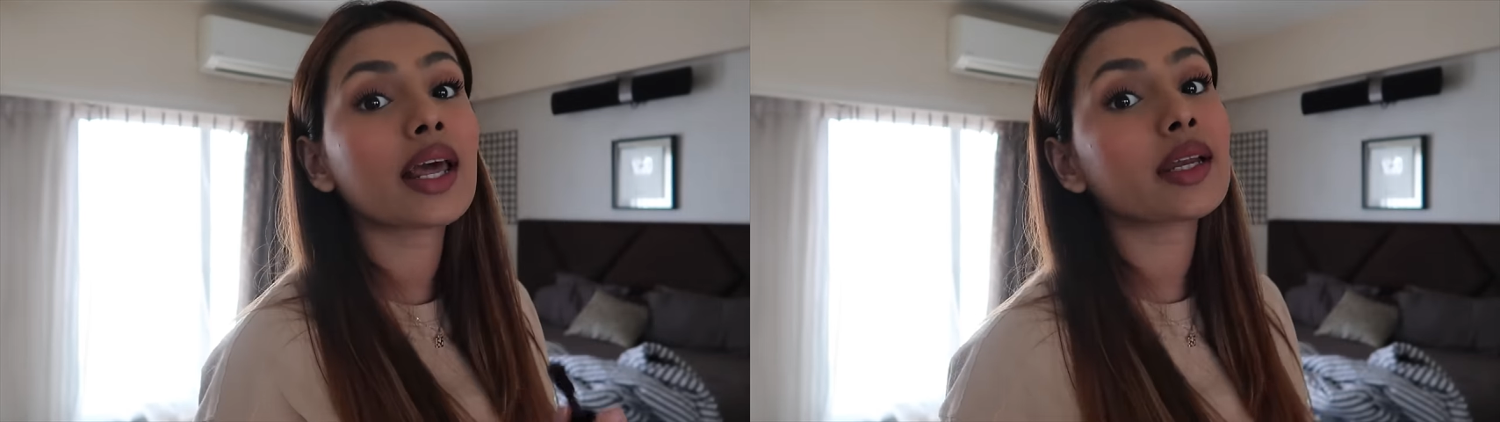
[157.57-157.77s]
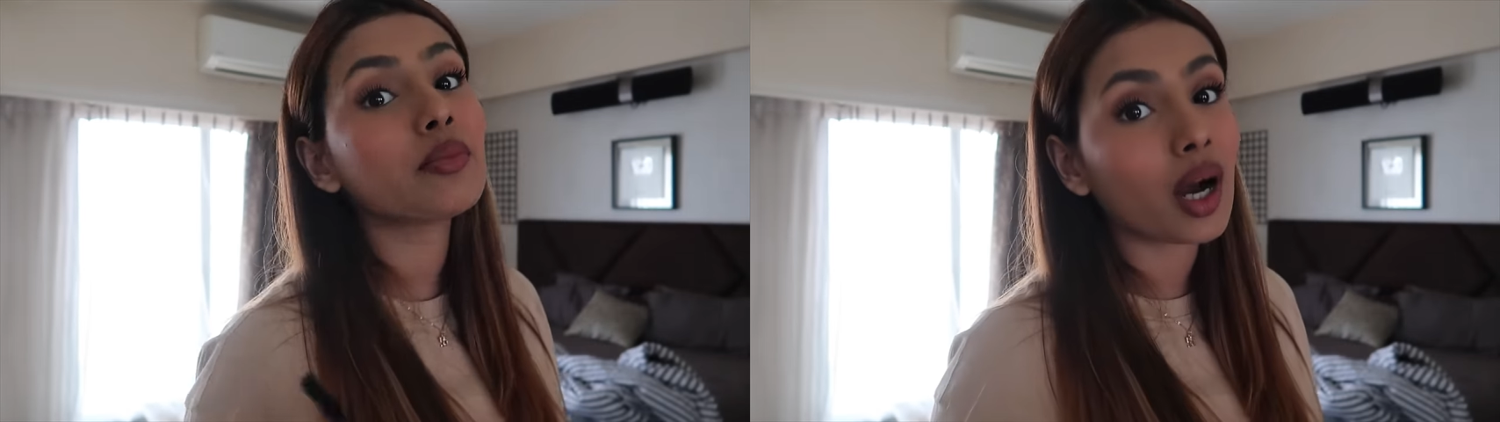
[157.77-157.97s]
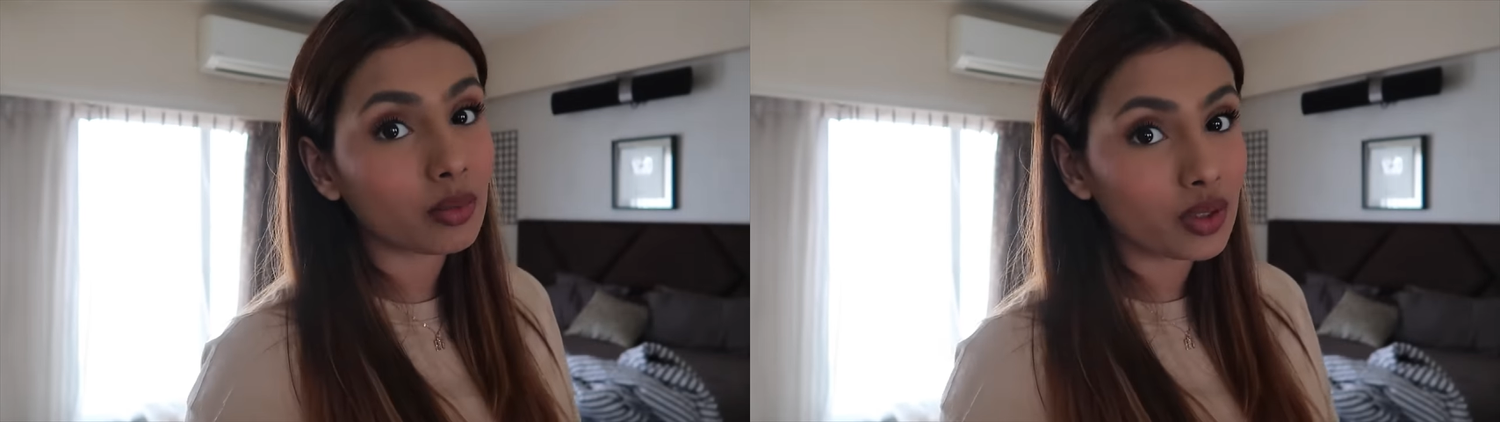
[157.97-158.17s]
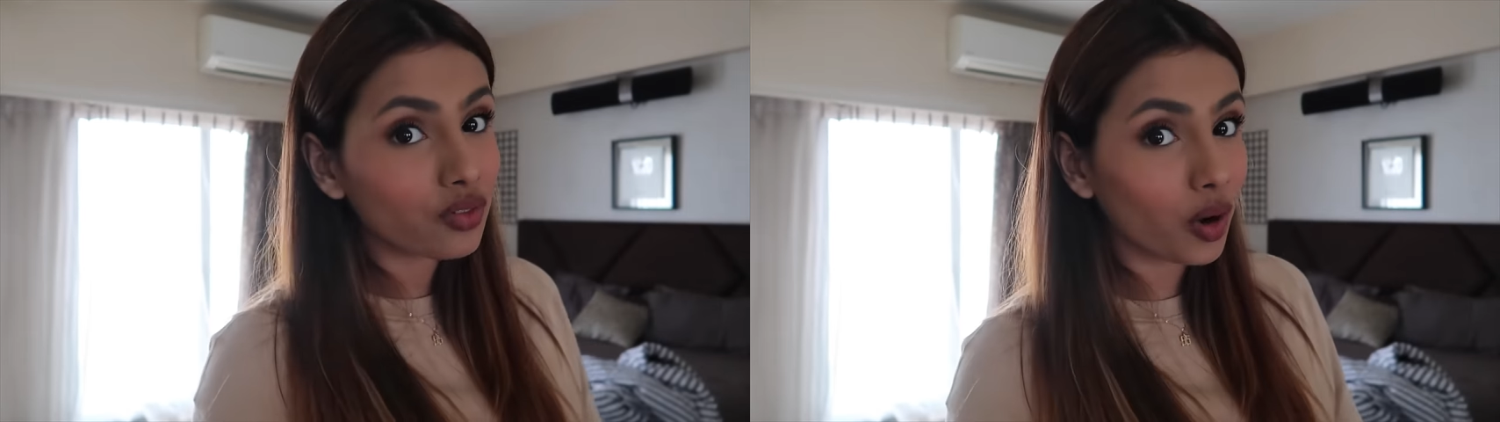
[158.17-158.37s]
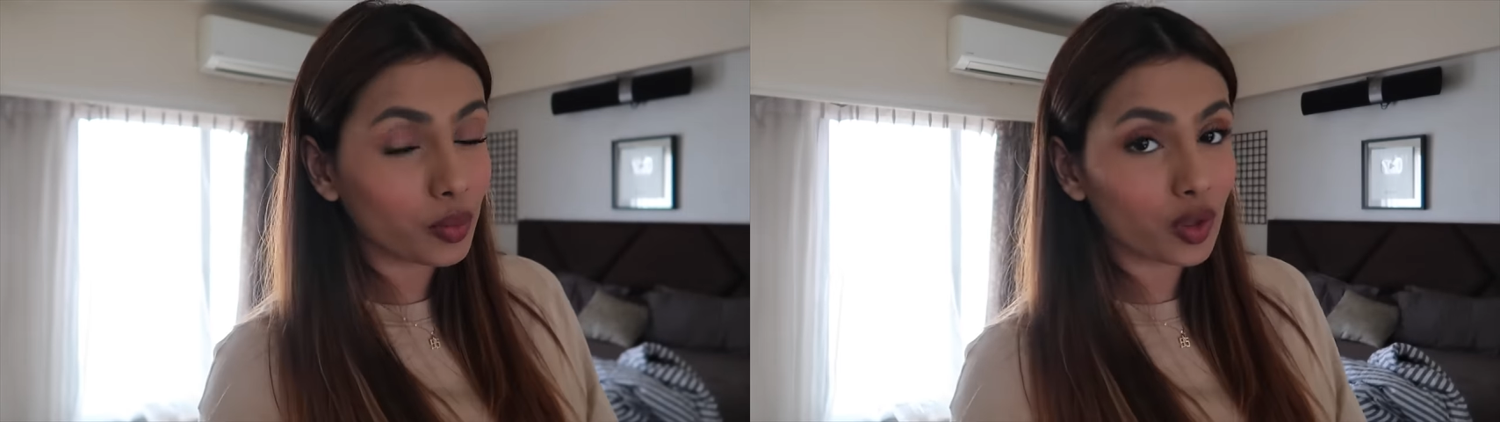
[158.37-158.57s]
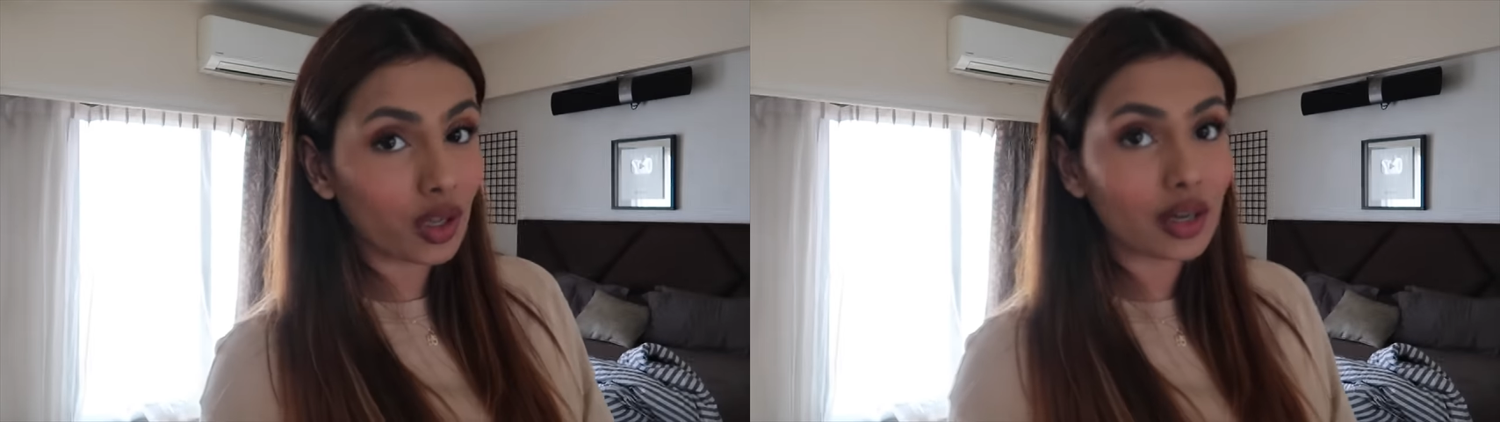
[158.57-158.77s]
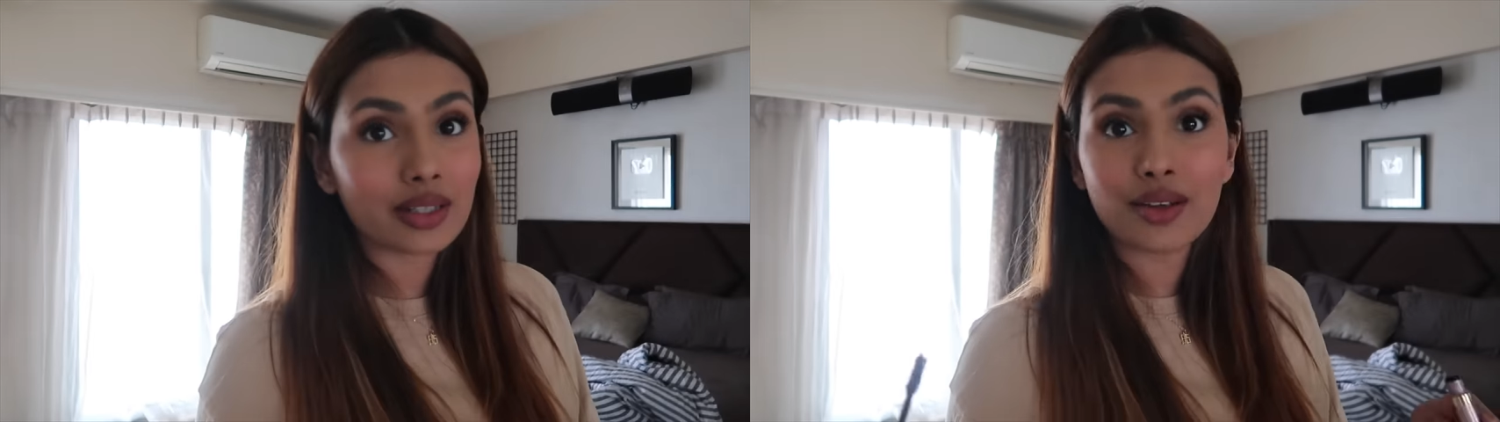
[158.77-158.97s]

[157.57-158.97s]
glide balmy formula.